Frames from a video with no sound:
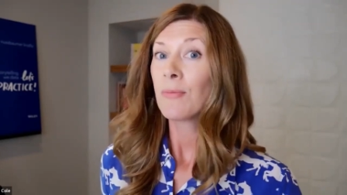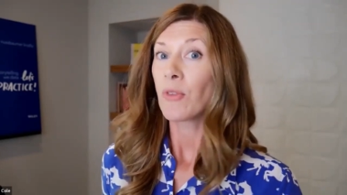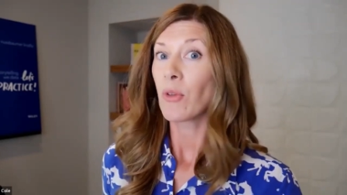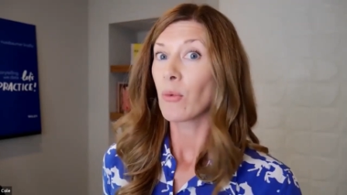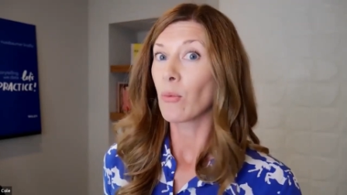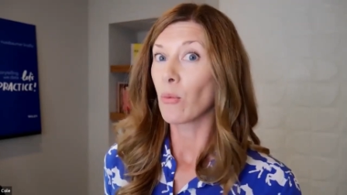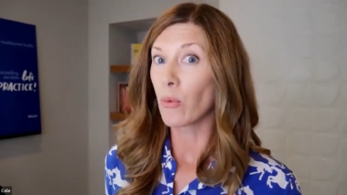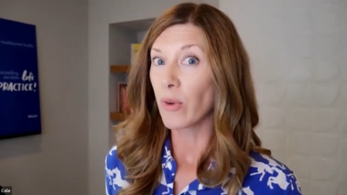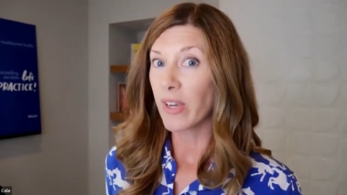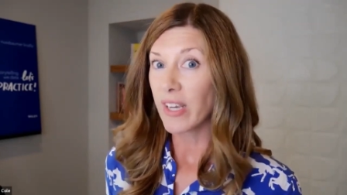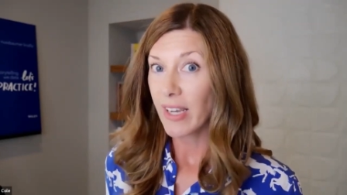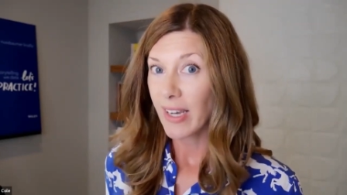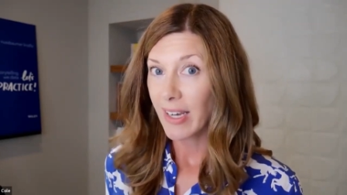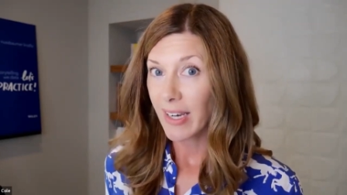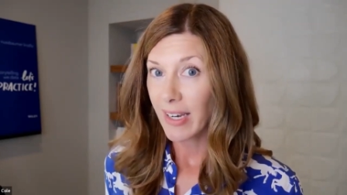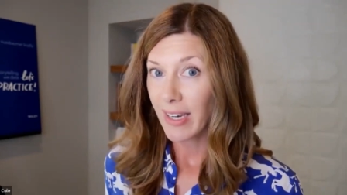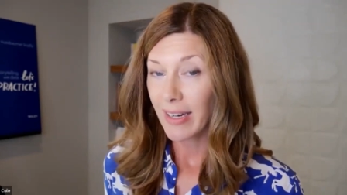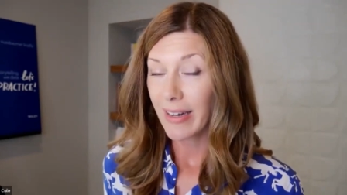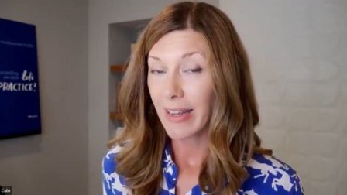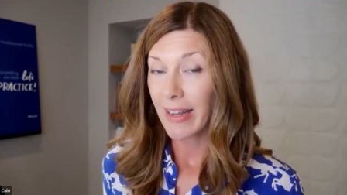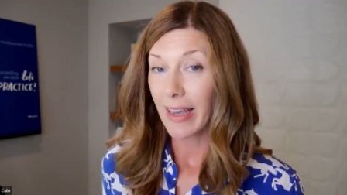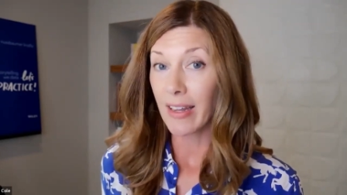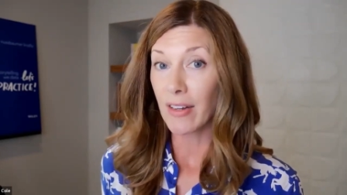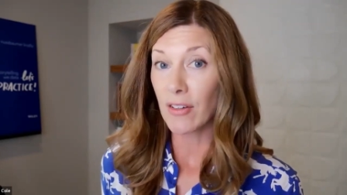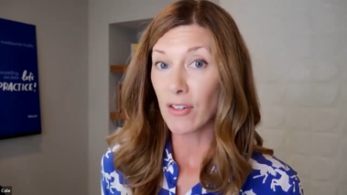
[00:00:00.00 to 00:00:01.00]

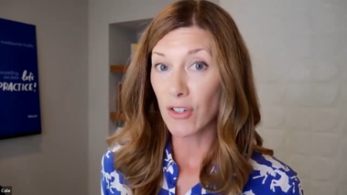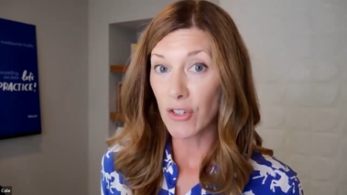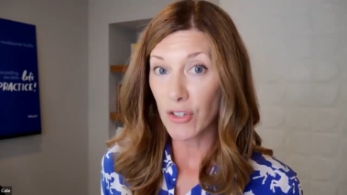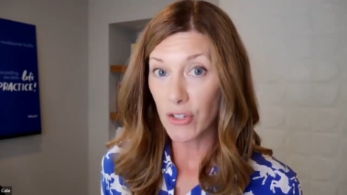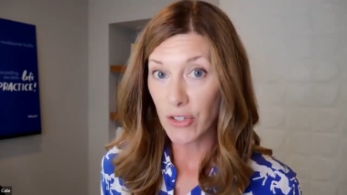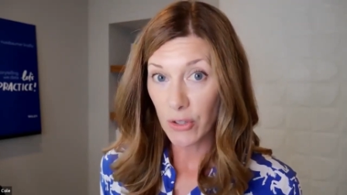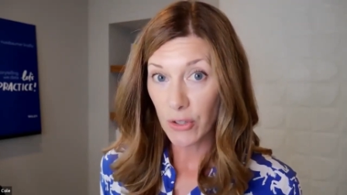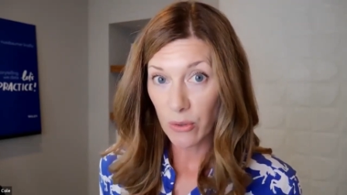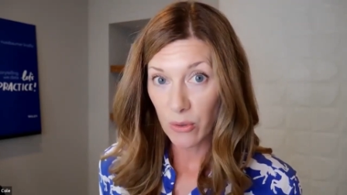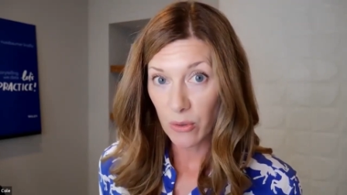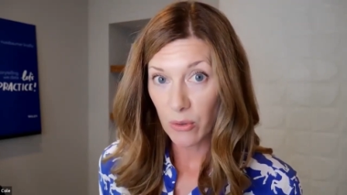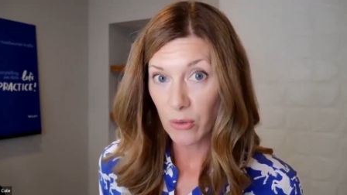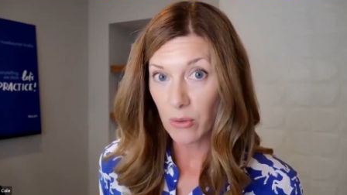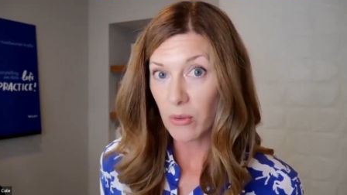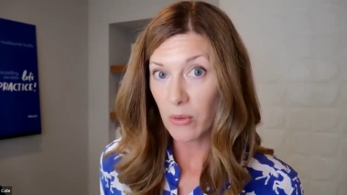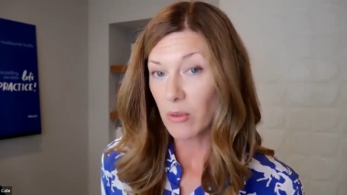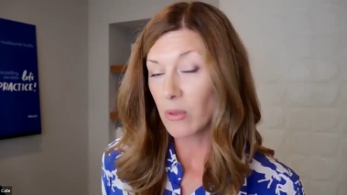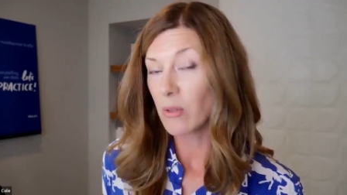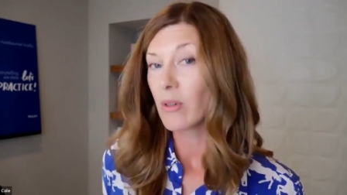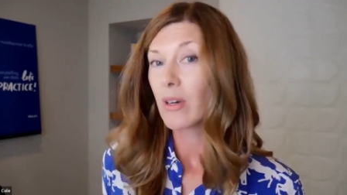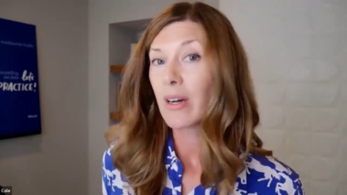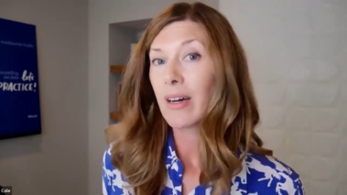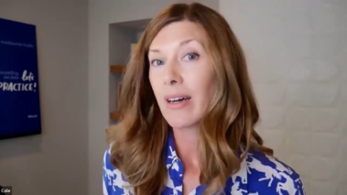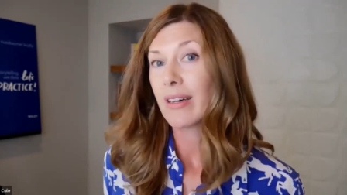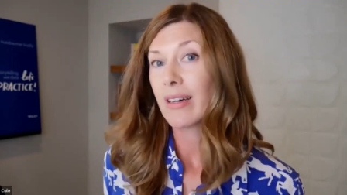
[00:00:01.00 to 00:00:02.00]
read and
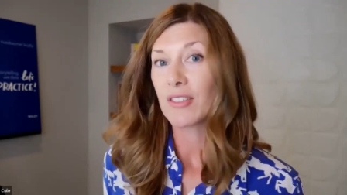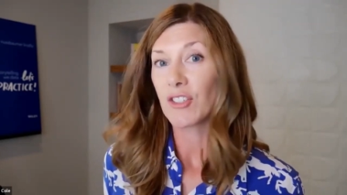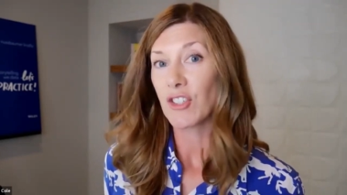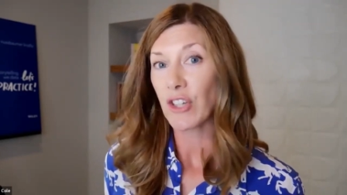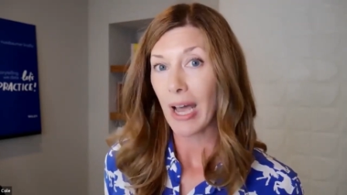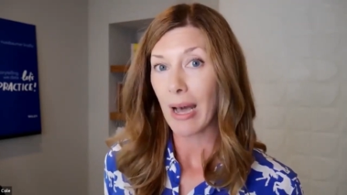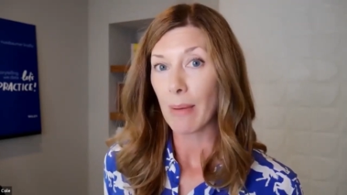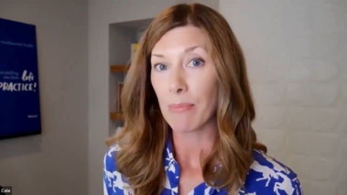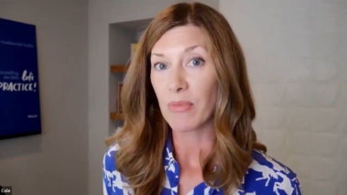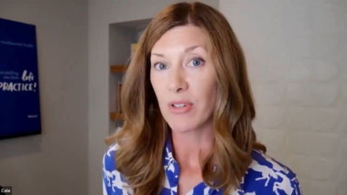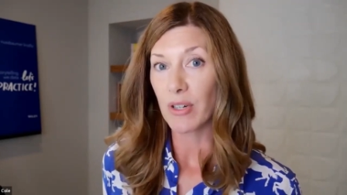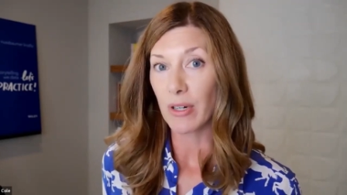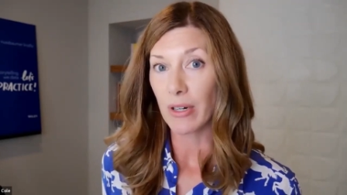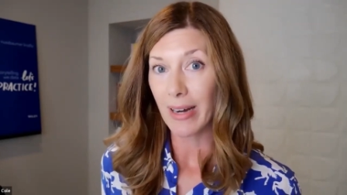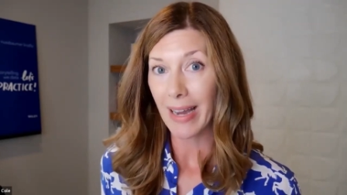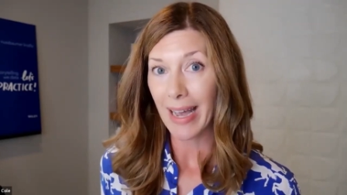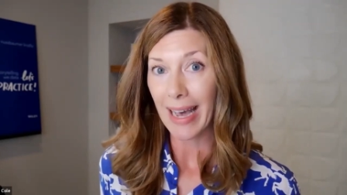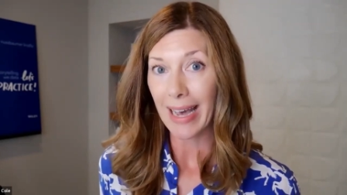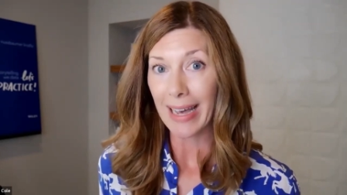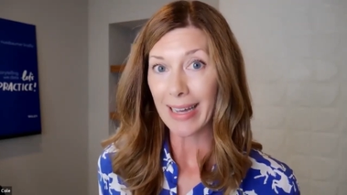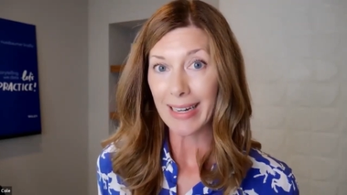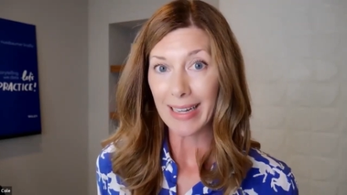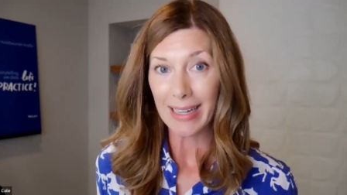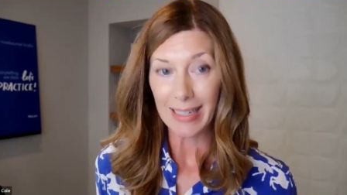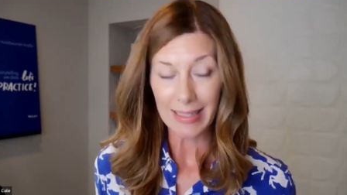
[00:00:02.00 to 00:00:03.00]
do a chapter
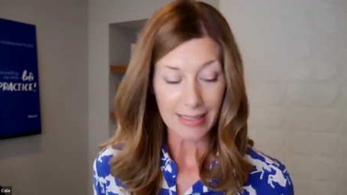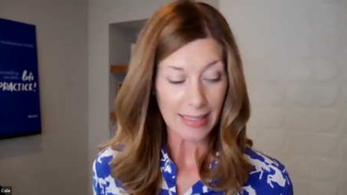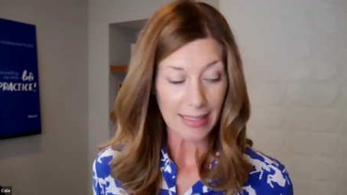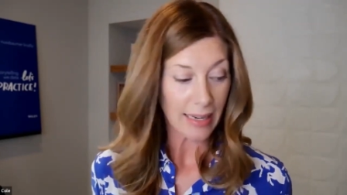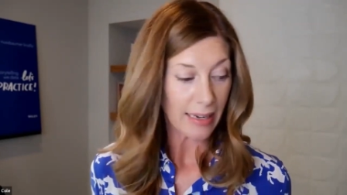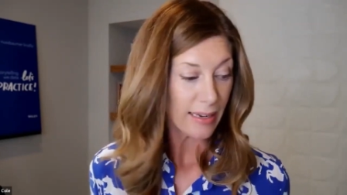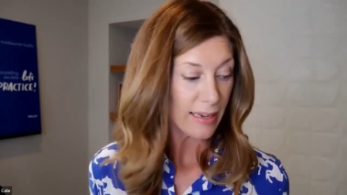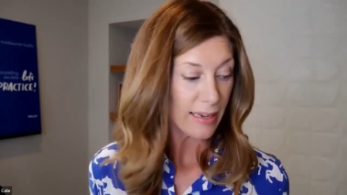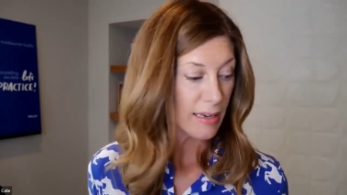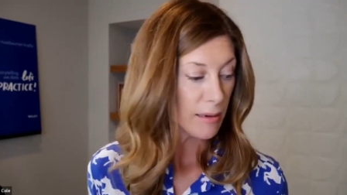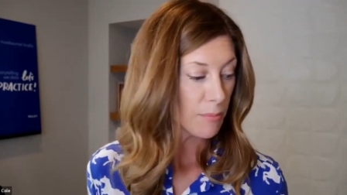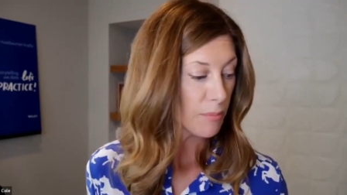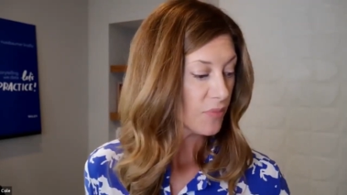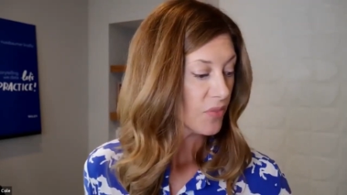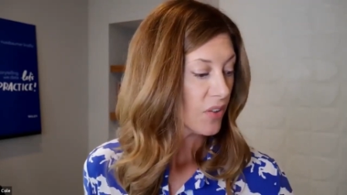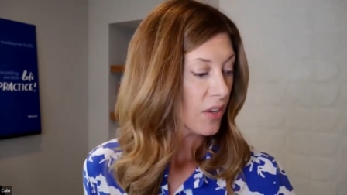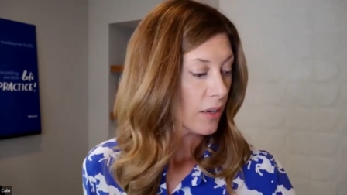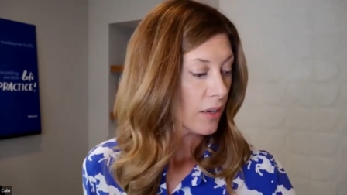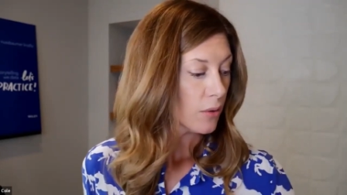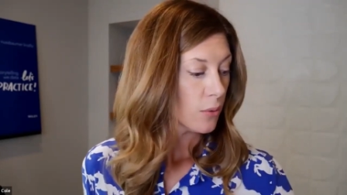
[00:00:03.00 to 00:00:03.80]
at a time.